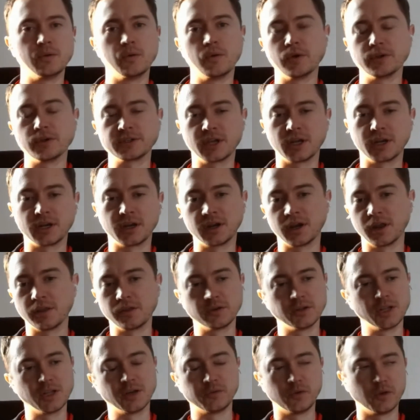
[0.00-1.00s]
was on
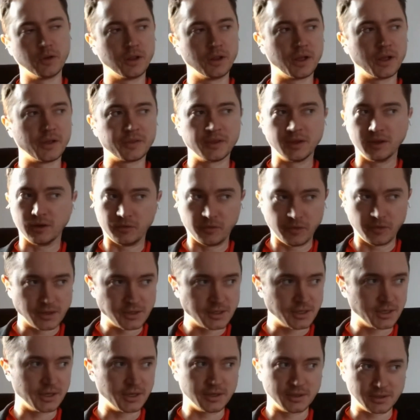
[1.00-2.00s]
another level. I think
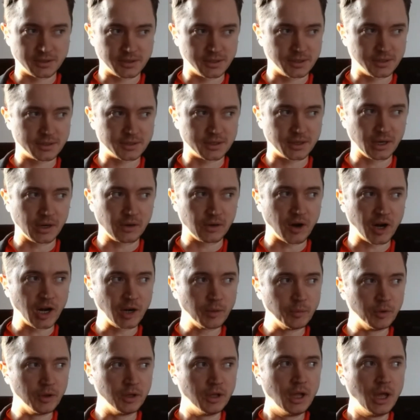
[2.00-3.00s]
Fiji is just
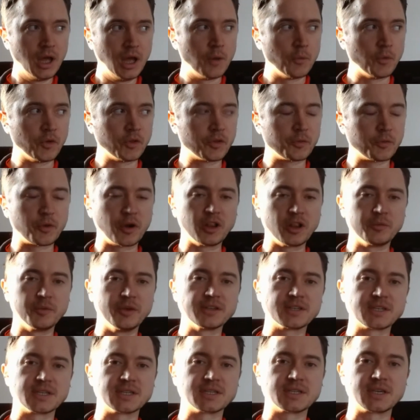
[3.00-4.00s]
incredible. But the problem
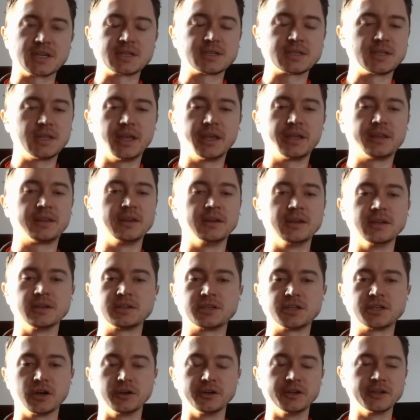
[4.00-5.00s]
is just like the
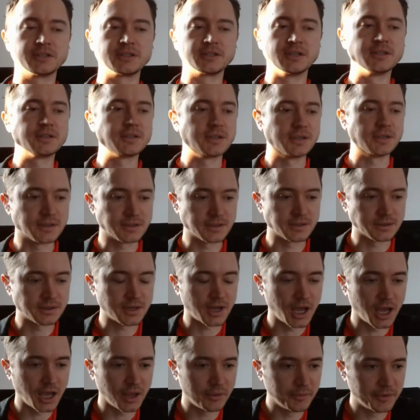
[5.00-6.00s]
sheer distances and
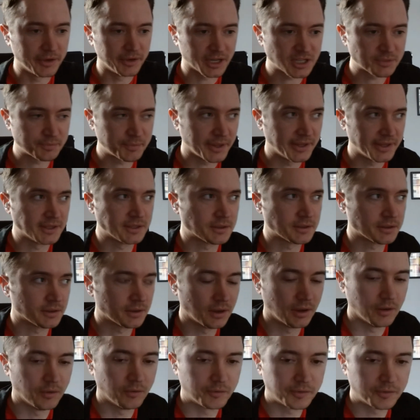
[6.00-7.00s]
time and expense
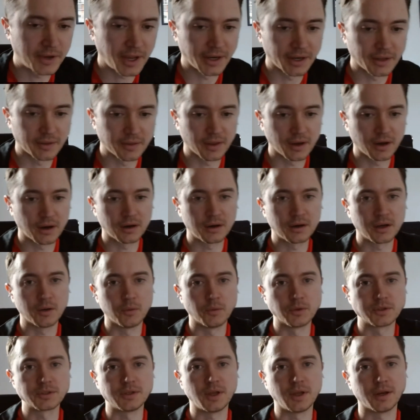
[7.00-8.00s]
of getting there. It
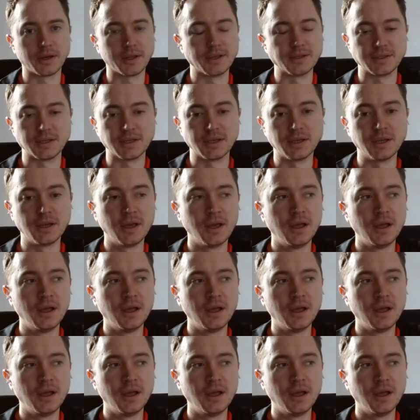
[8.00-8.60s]
was not easy.